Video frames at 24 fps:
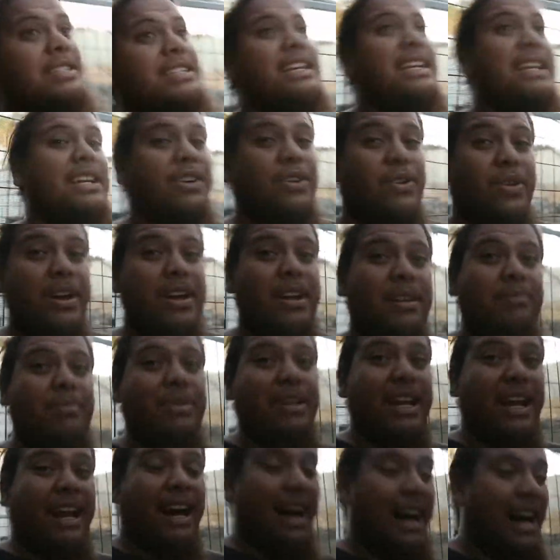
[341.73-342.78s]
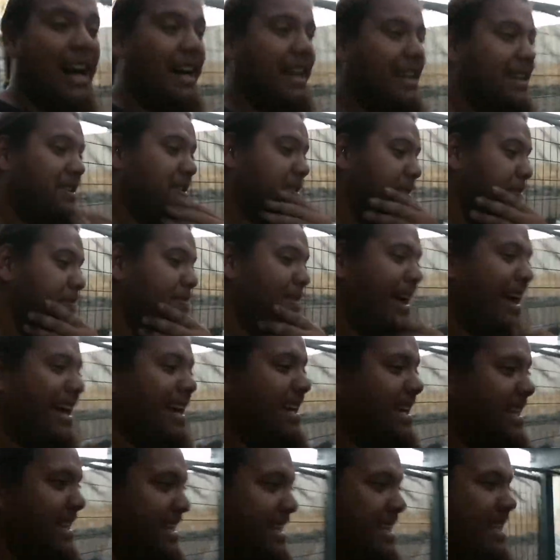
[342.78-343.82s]
incredibly hard to
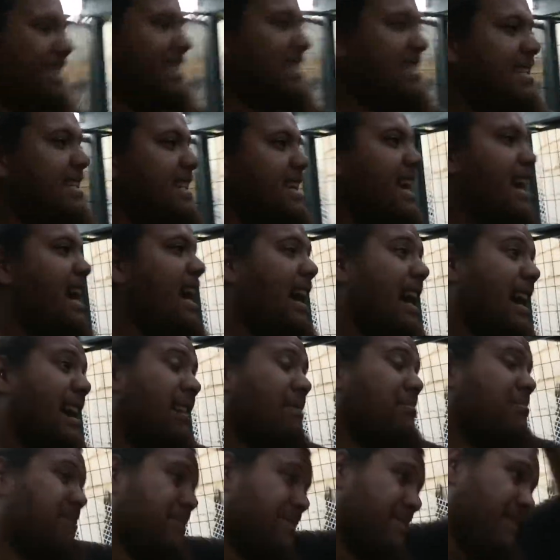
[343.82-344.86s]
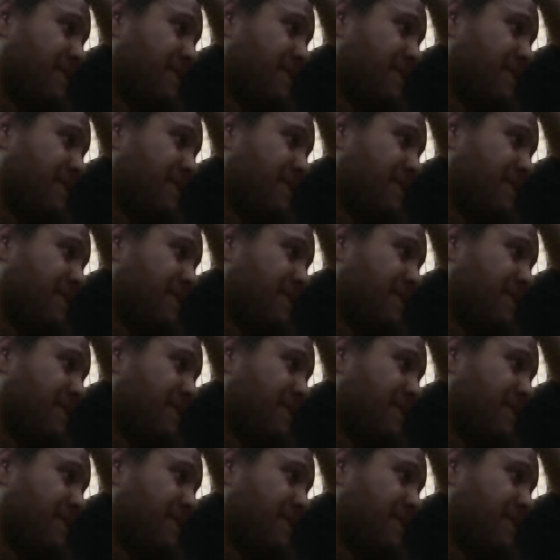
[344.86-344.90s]
make this. Oh,